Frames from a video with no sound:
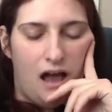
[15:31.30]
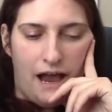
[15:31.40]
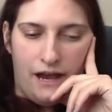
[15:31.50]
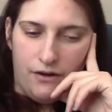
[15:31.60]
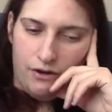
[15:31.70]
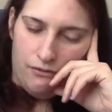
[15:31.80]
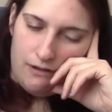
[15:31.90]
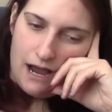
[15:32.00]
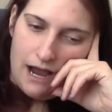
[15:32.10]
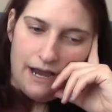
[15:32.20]
I don't know.
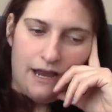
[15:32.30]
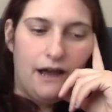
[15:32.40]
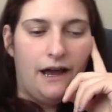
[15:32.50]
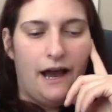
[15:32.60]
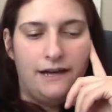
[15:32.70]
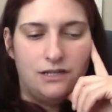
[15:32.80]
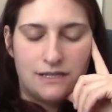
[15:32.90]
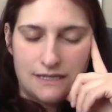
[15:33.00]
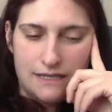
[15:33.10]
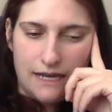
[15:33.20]
I just
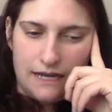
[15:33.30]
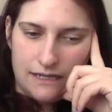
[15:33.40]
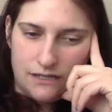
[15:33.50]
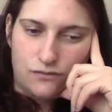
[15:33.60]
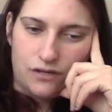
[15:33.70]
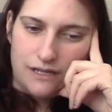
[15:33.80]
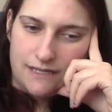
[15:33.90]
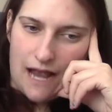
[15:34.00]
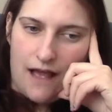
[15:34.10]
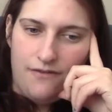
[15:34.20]
think it's really
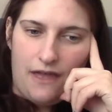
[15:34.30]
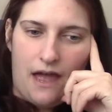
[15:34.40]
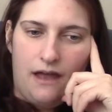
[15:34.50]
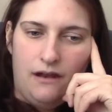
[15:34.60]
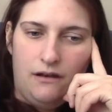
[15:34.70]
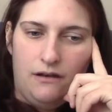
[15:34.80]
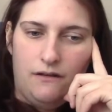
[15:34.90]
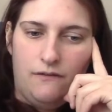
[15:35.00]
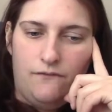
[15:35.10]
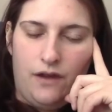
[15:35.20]
sad that
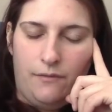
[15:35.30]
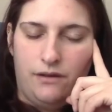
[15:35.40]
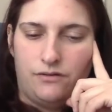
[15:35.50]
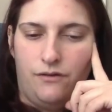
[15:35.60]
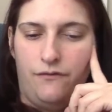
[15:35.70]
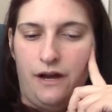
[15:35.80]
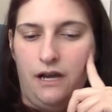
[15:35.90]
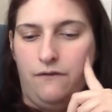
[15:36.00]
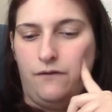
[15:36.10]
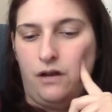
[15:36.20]
families are fighting
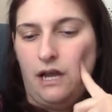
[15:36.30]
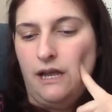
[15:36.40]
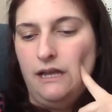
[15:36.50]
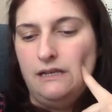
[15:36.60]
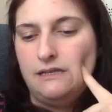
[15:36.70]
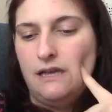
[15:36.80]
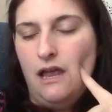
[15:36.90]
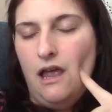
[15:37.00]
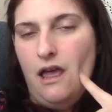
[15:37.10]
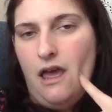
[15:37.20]
for kids,
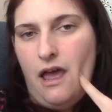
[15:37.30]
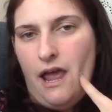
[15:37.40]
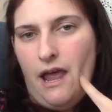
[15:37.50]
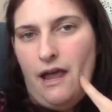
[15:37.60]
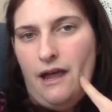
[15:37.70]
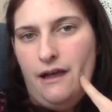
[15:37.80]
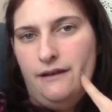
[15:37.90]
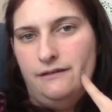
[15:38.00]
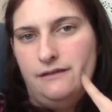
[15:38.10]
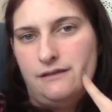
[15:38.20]

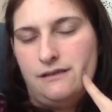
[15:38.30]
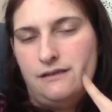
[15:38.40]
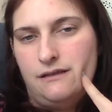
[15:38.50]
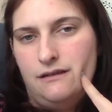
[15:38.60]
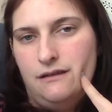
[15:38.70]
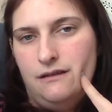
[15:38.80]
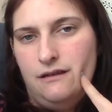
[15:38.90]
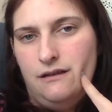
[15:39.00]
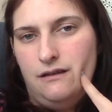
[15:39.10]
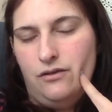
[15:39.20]
and
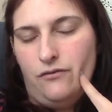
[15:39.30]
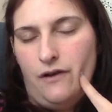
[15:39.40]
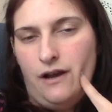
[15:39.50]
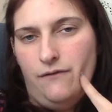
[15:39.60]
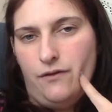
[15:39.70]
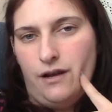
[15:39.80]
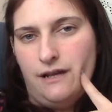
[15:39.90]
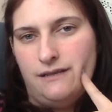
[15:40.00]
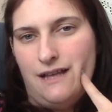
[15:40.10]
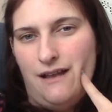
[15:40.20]
they're fighting for kids
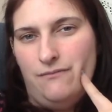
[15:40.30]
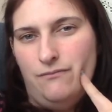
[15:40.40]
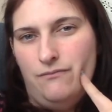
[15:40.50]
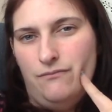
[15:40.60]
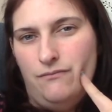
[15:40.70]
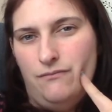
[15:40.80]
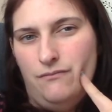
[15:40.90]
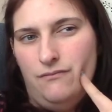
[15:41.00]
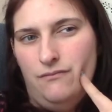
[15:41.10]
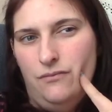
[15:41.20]
that
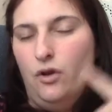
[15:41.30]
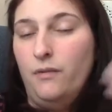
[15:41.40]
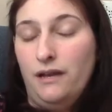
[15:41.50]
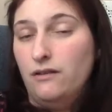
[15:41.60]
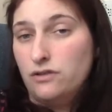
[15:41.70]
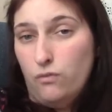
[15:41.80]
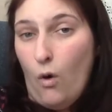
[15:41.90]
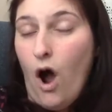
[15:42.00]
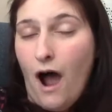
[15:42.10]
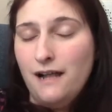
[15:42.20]
nobody else
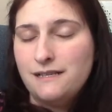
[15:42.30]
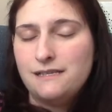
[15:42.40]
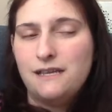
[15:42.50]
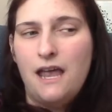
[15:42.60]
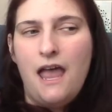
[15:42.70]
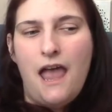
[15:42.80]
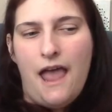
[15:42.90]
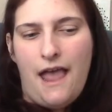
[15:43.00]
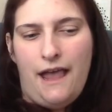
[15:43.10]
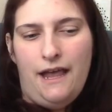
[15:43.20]
wants,
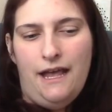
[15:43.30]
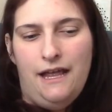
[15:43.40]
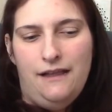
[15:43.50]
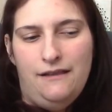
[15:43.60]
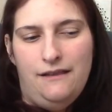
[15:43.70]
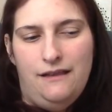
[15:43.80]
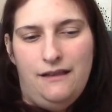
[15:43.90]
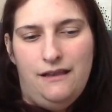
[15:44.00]
and